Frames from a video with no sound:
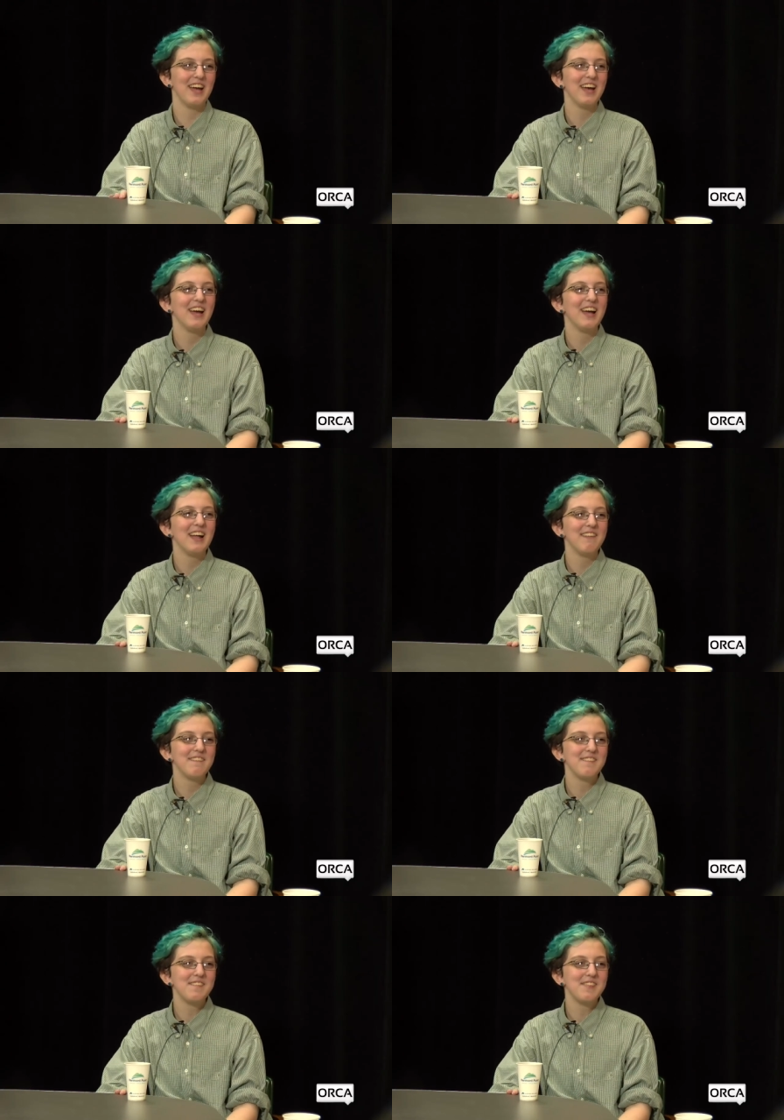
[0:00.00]
like a kid
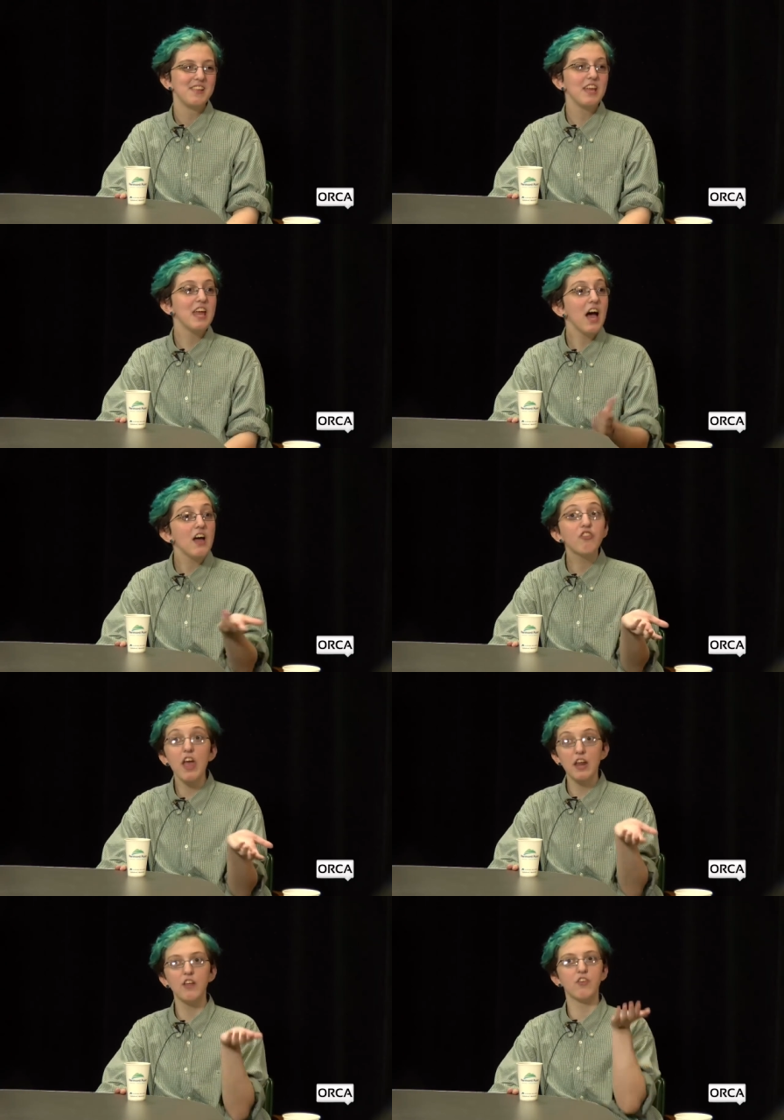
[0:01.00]
show too. Yeah, it's, yeah.
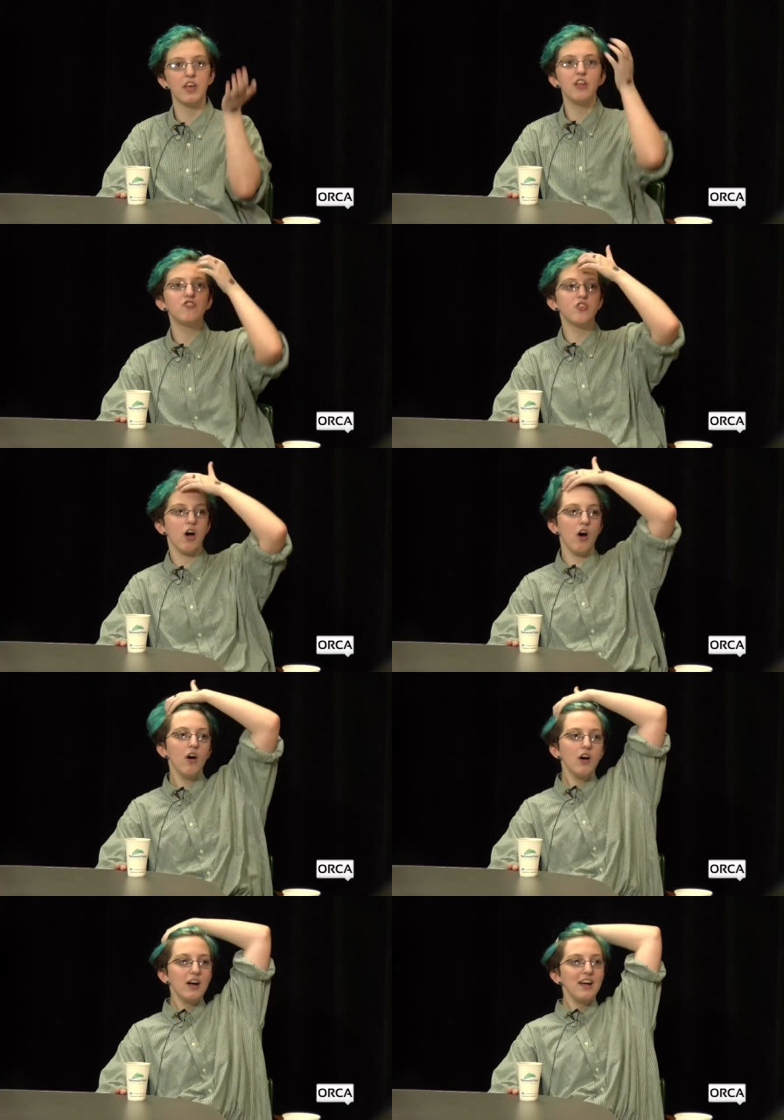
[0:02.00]
It Where is it's like show.
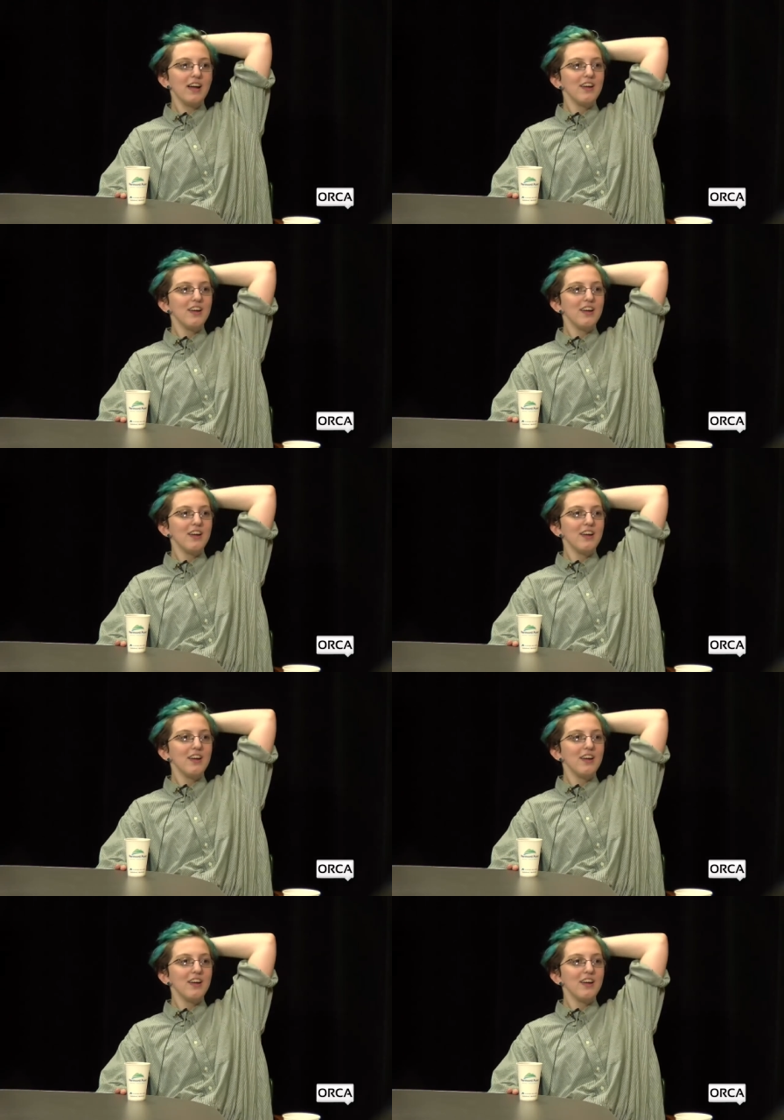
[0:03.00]
finally